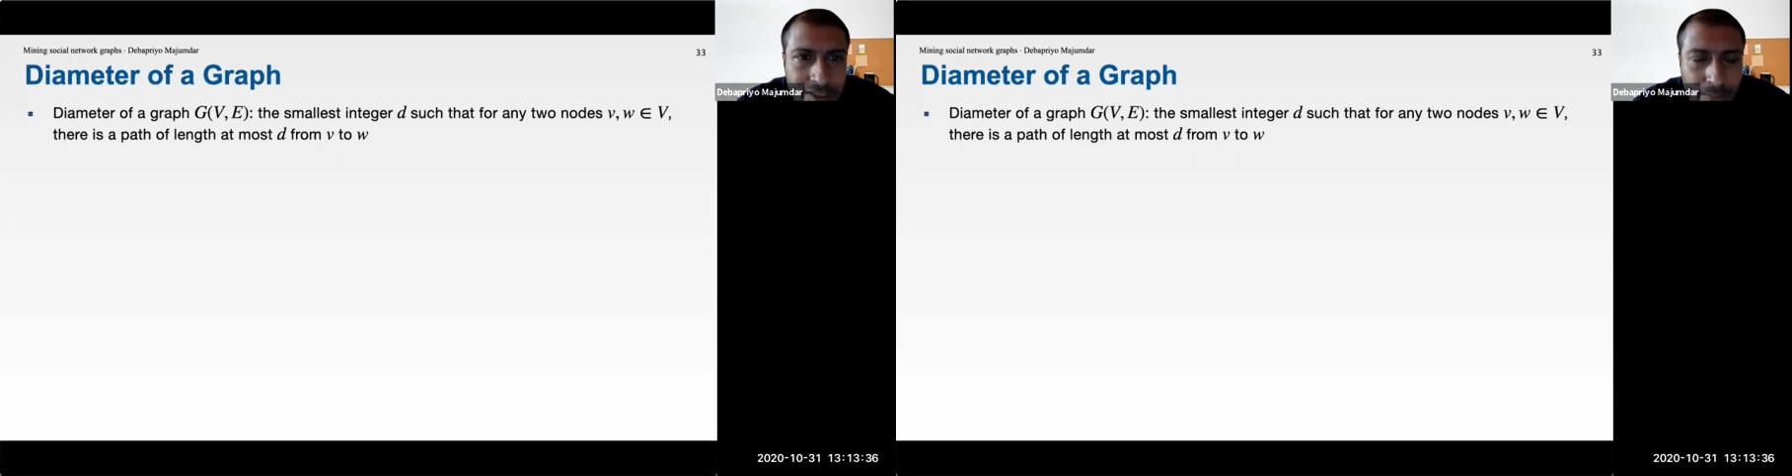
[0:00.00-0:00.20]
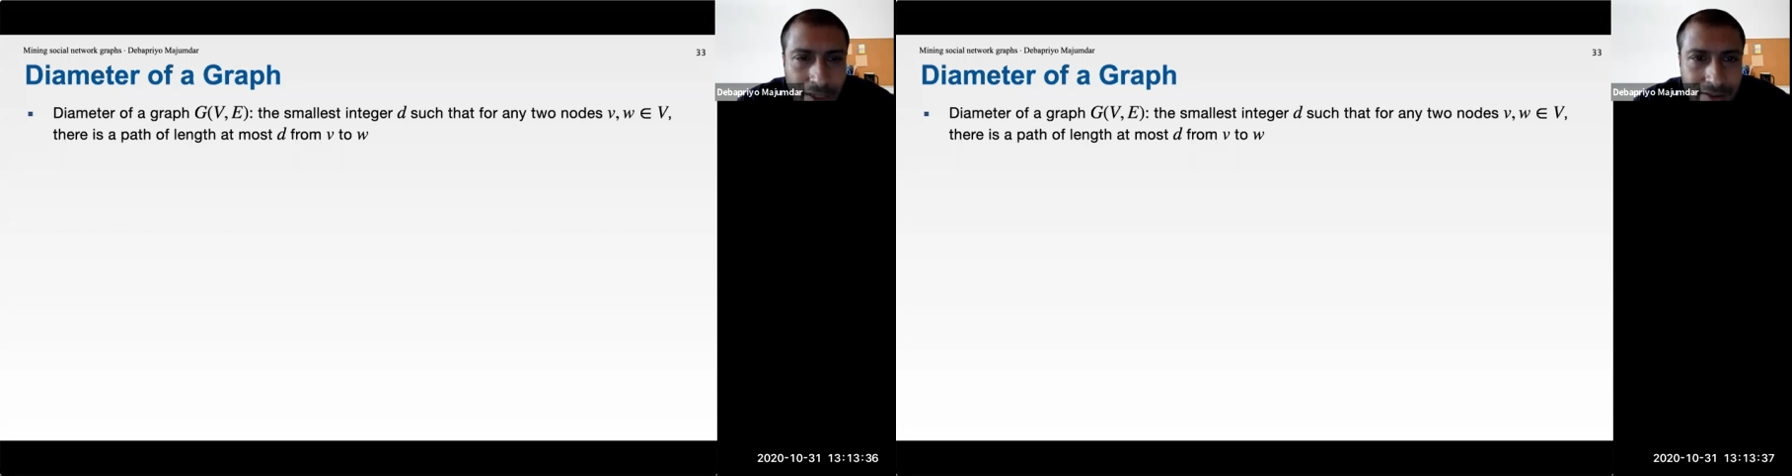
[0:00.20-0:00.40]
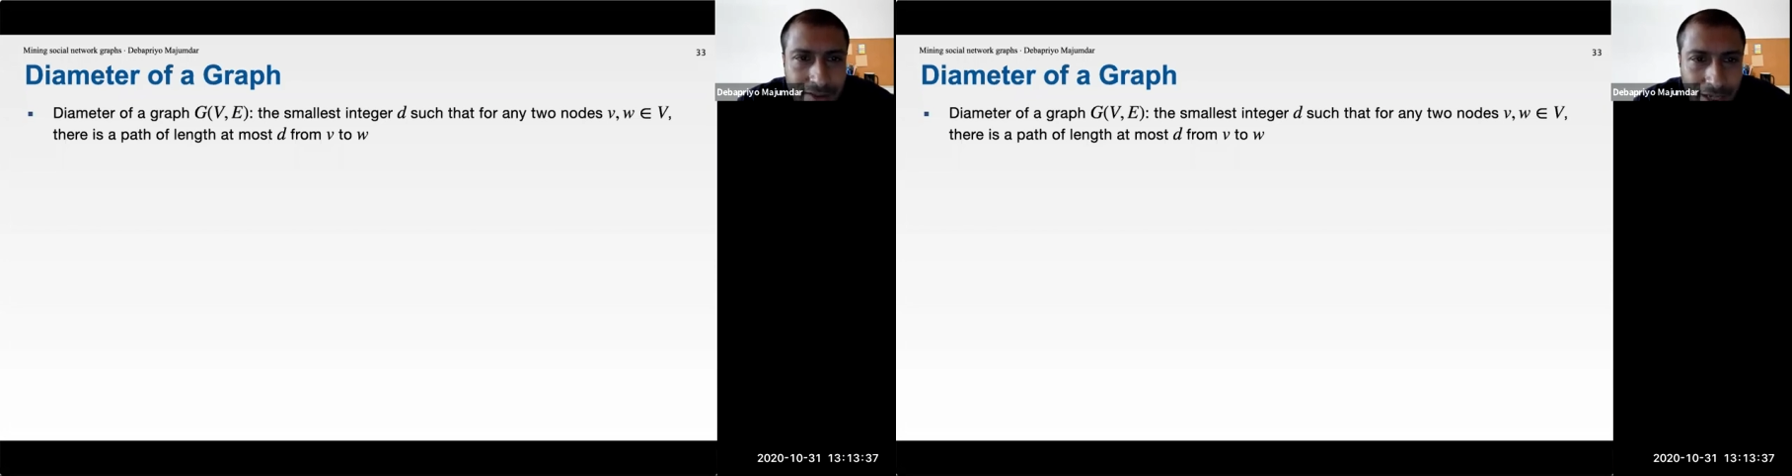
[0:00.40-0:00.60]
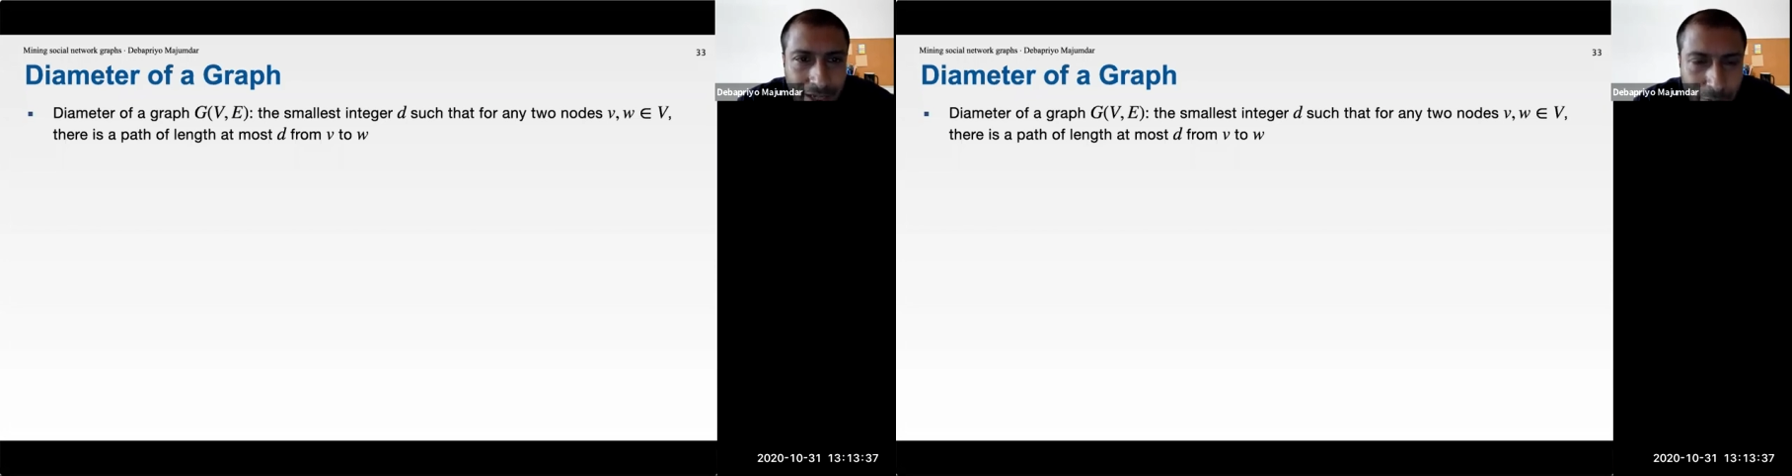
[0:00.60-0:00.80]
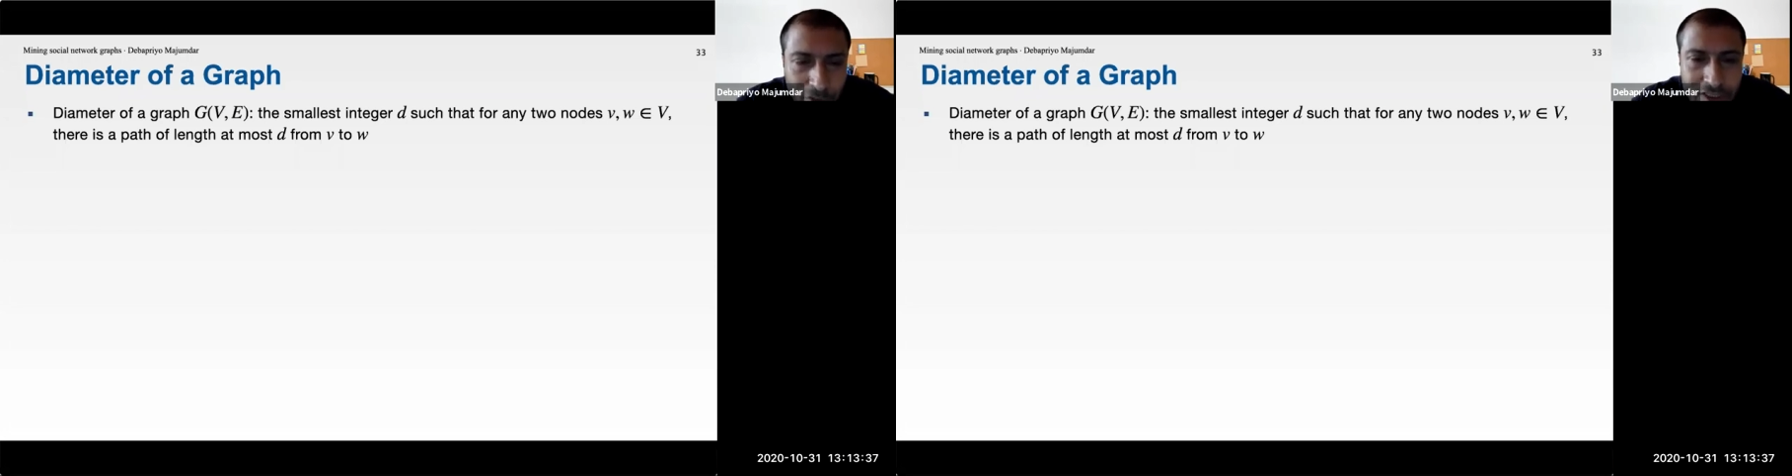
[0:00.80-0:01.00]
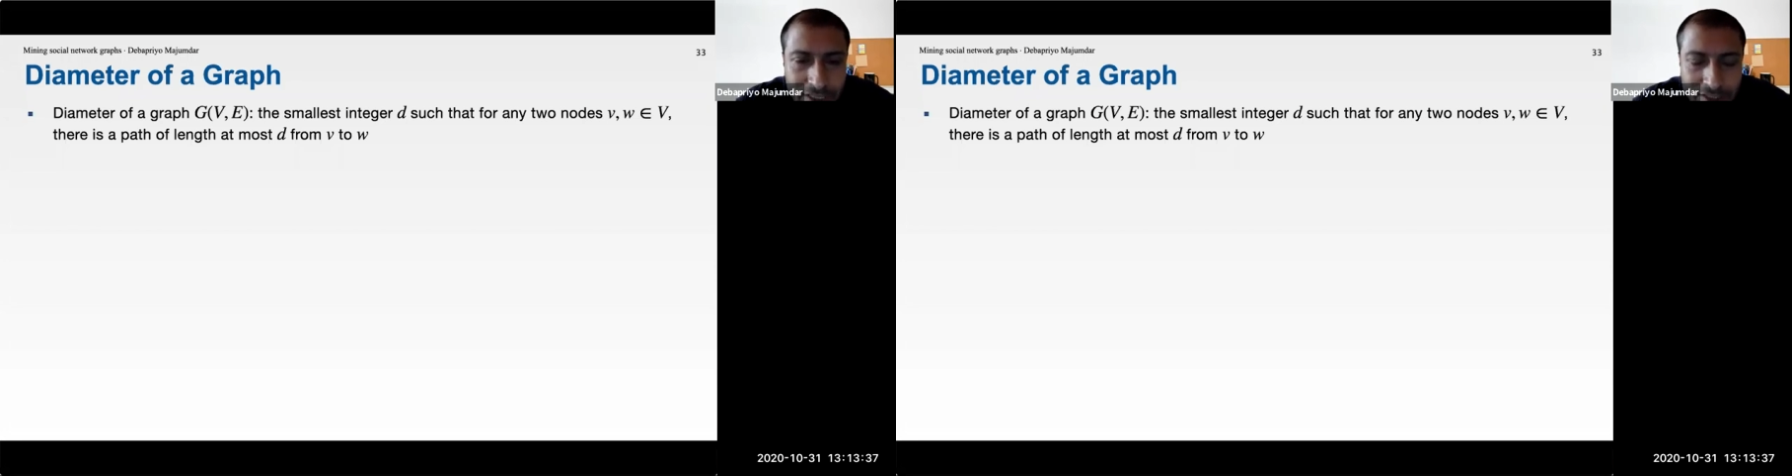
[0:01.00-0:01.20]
a path at most d.